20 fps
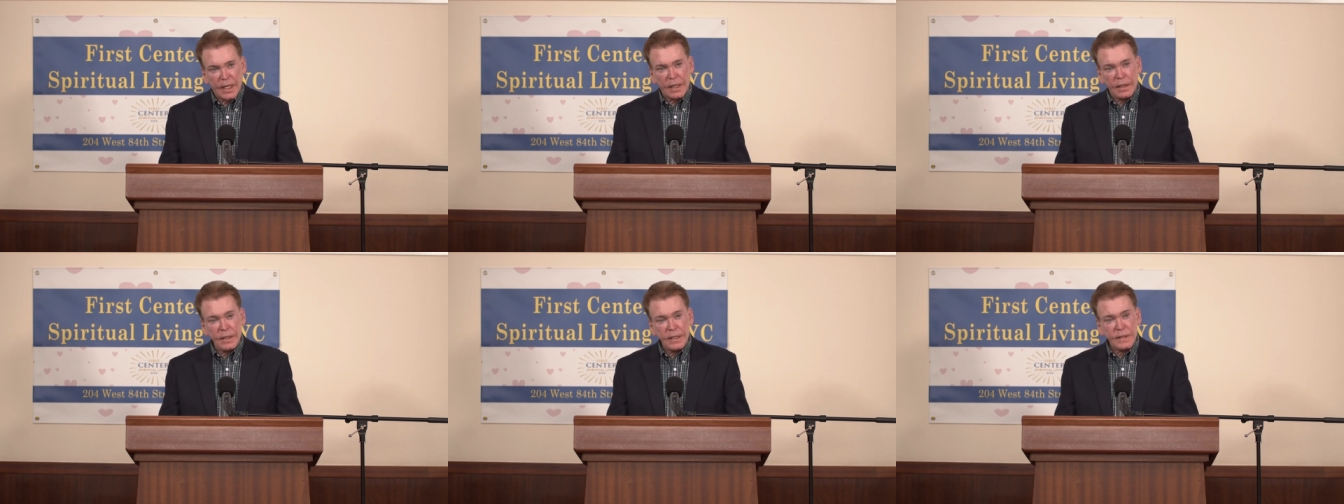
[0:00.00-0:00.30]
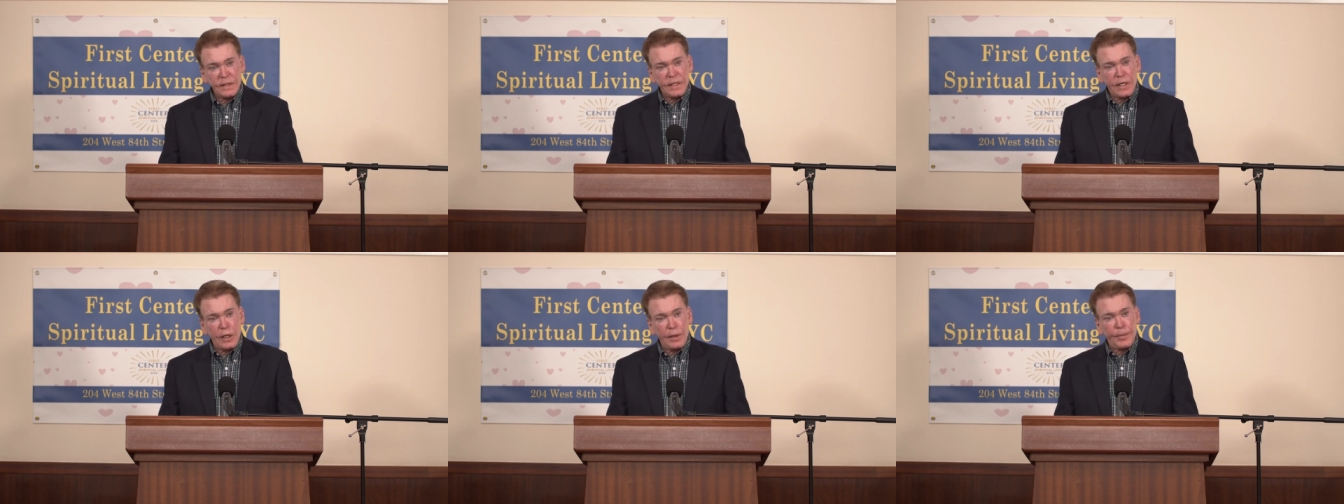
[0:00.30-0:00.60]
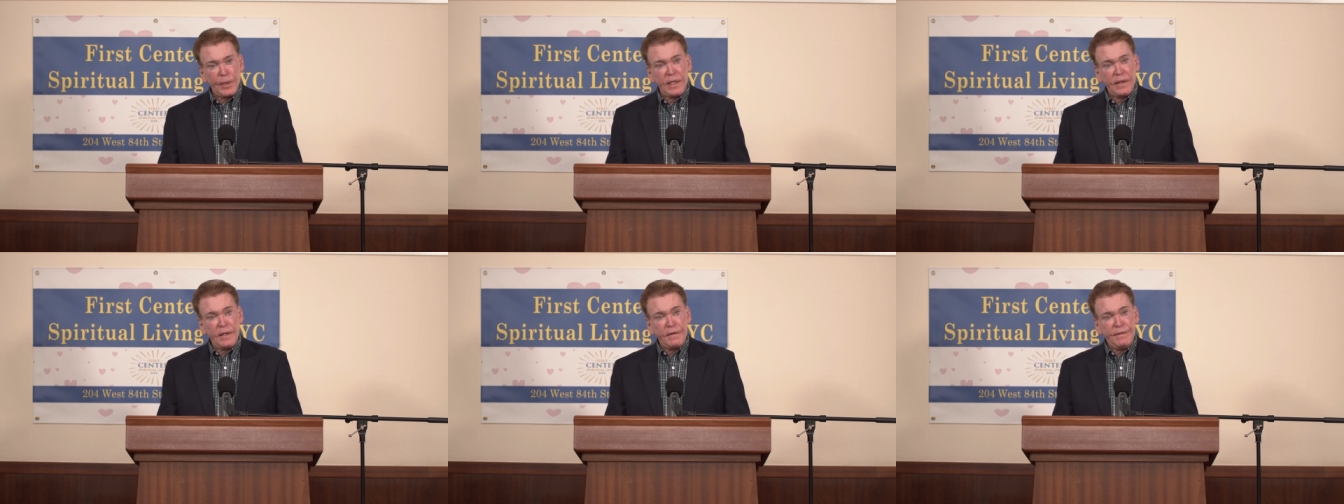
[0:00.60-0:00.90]
let's
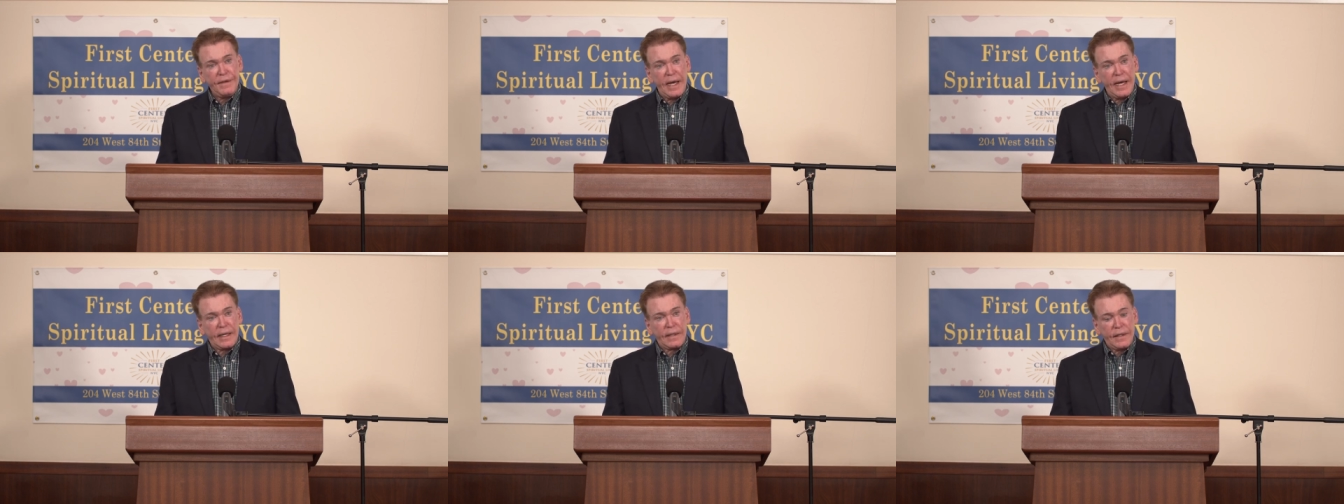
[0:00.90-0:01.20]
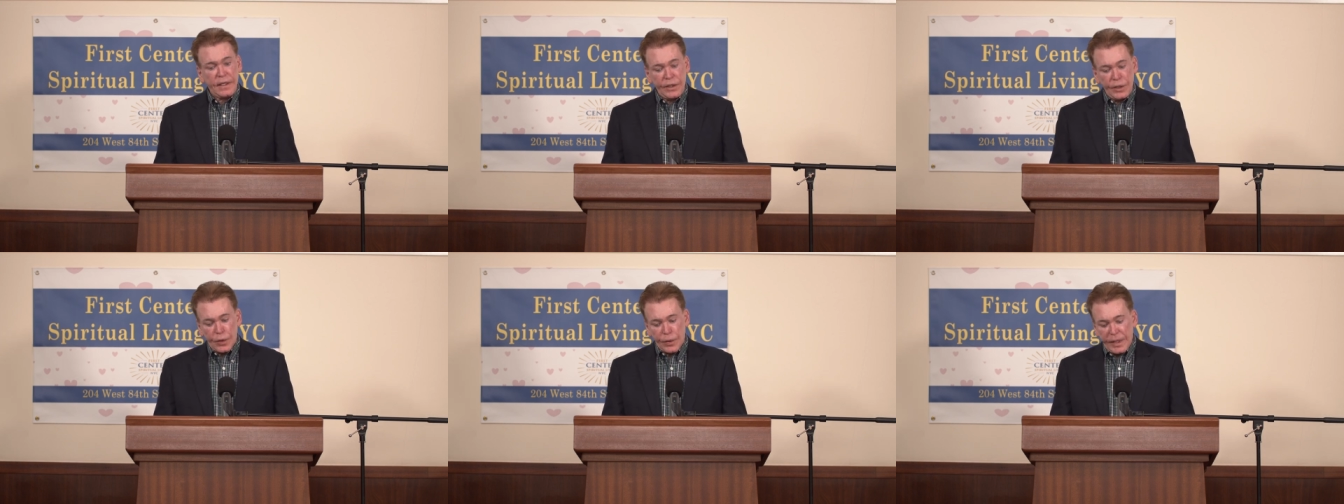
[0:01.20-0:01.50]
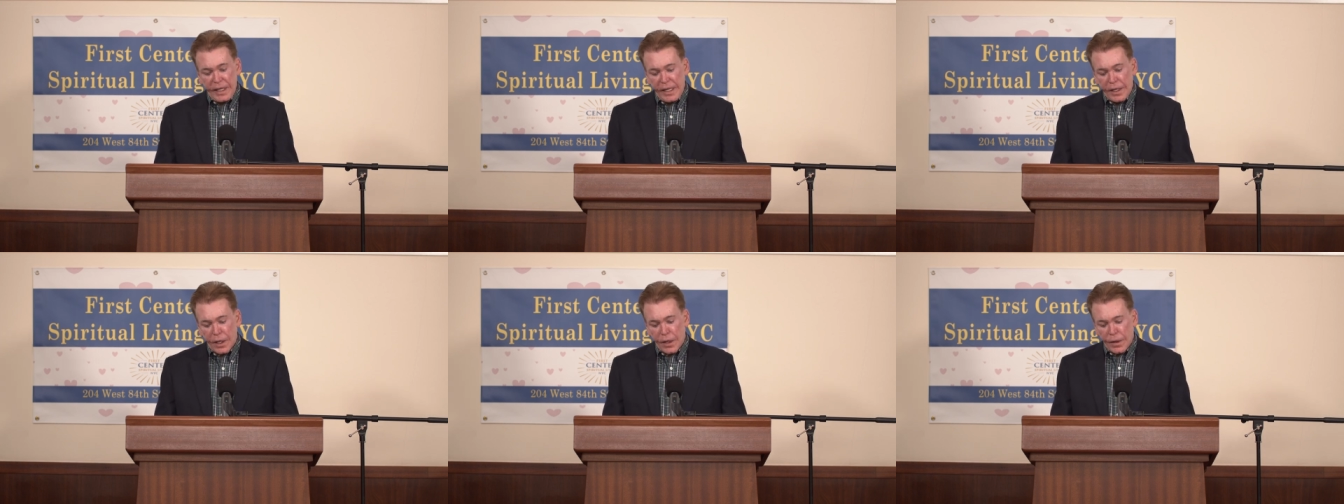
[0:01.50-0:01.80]
celebrate the fact that you're
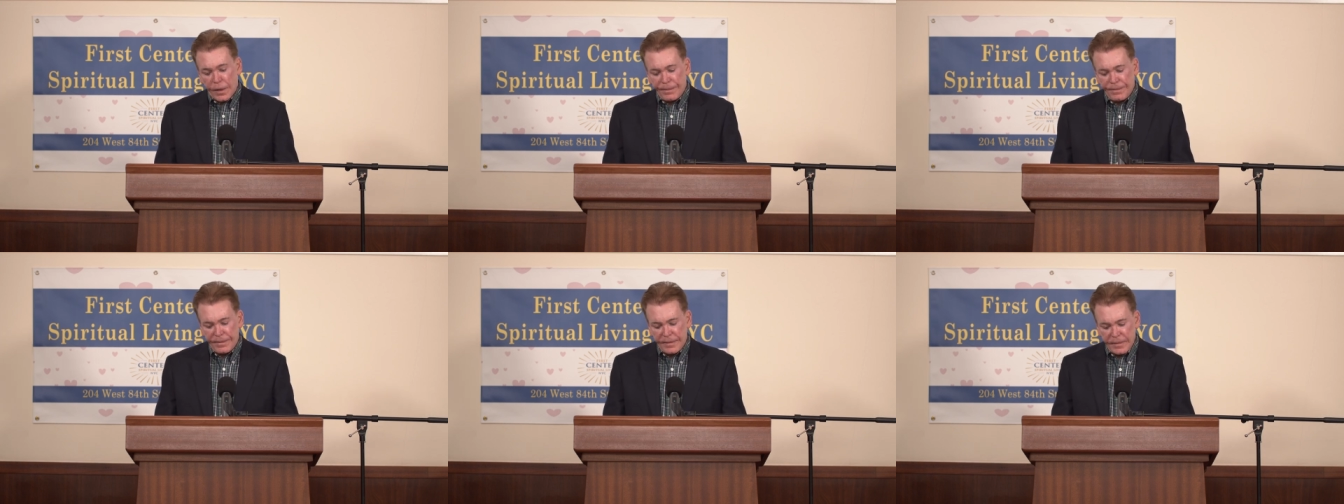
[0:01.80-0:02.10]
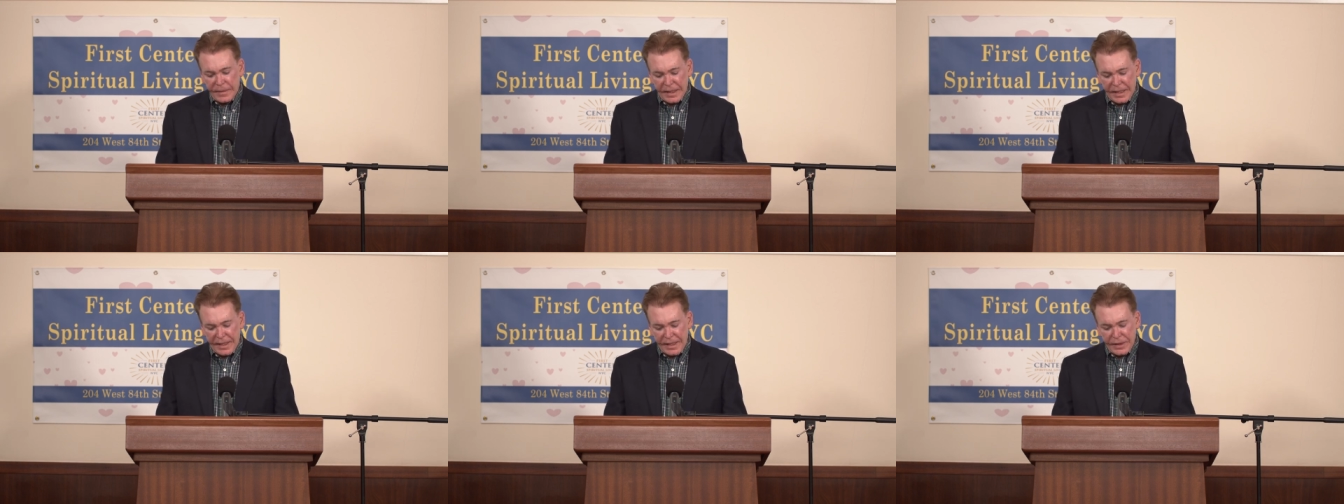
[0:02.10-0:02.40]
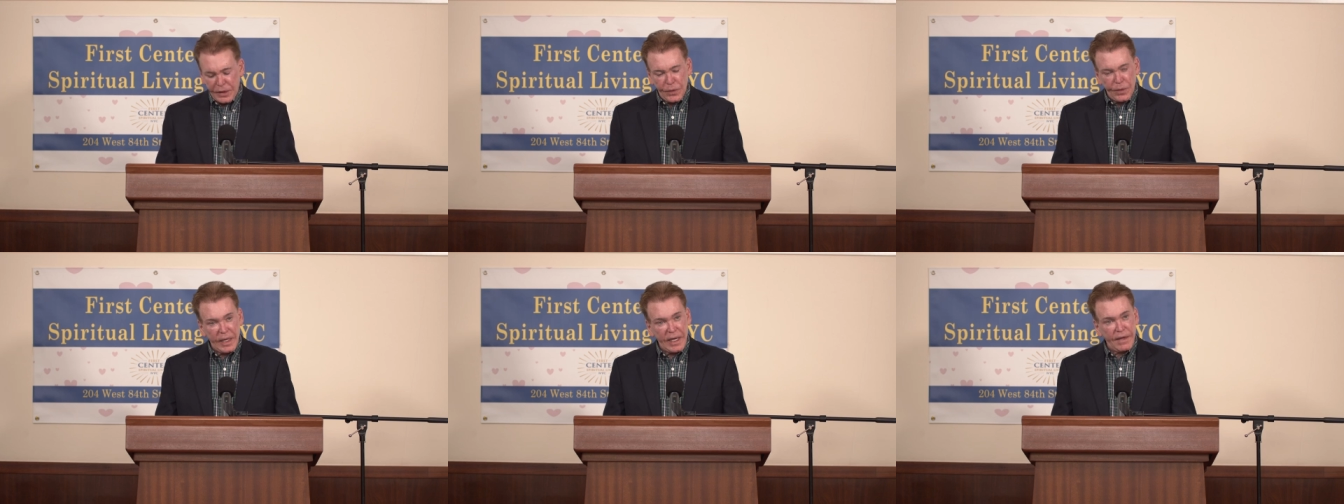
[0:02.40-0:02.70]
here
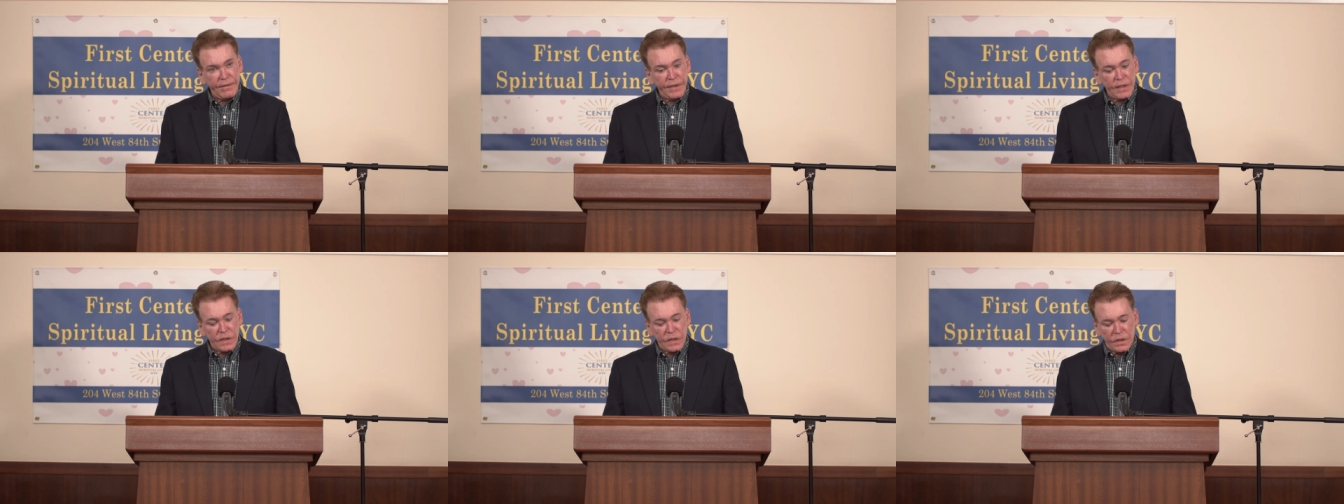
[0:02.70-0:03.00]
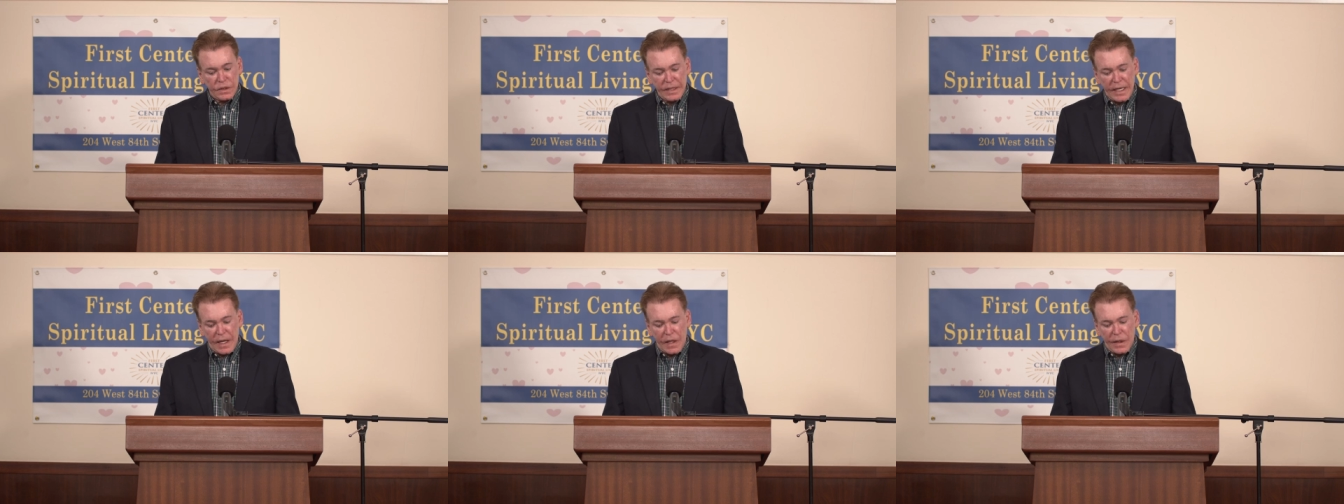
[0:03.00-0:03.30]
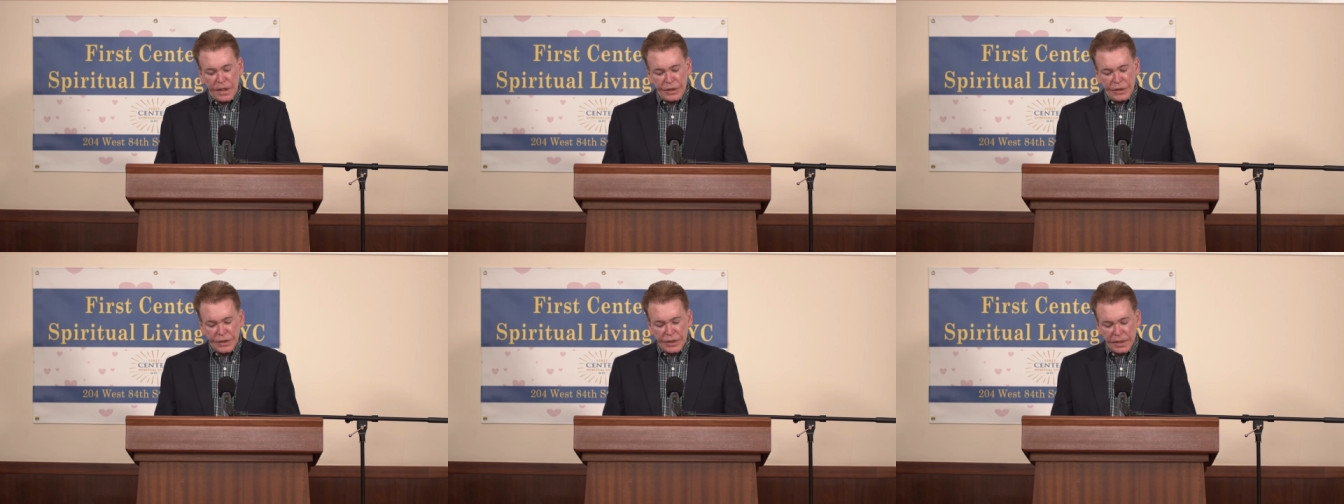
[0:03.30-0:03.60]
and you have this
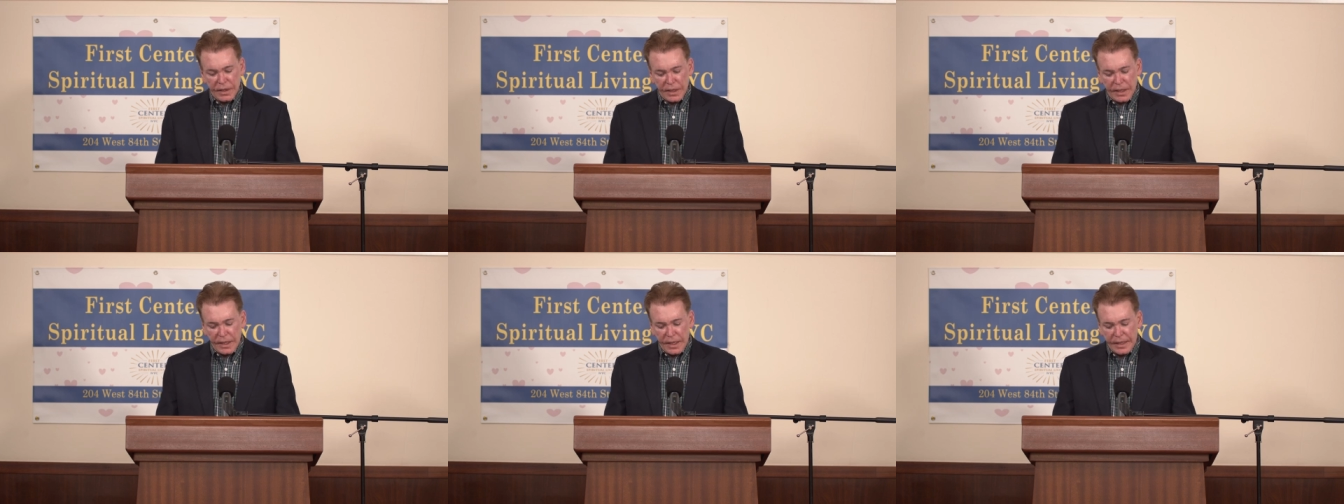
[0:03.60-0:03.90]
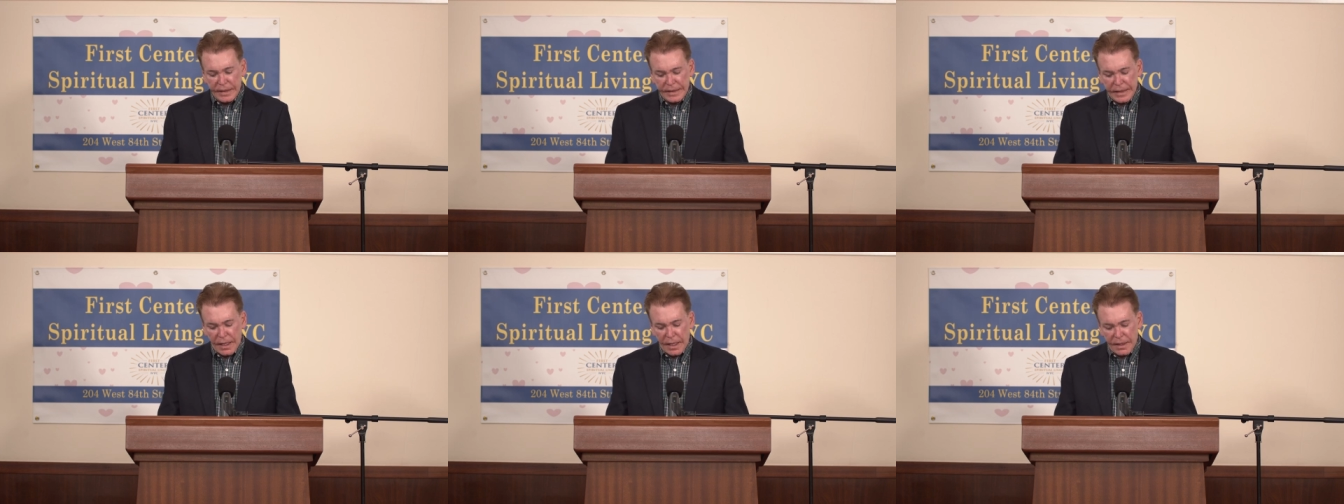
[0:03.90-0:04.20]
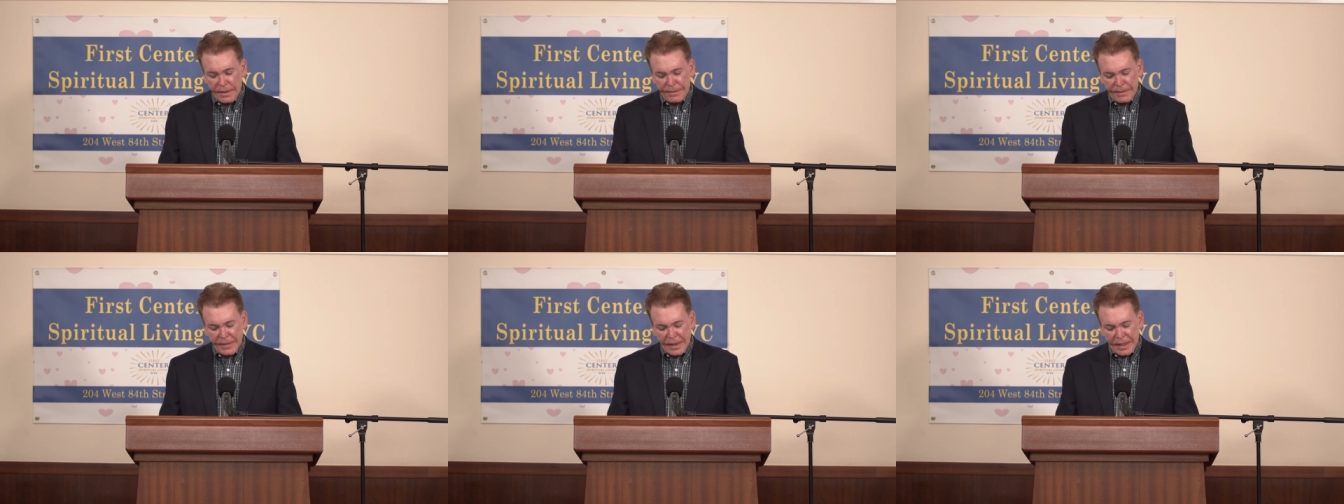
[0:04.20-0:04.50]
knowledge, and, uh,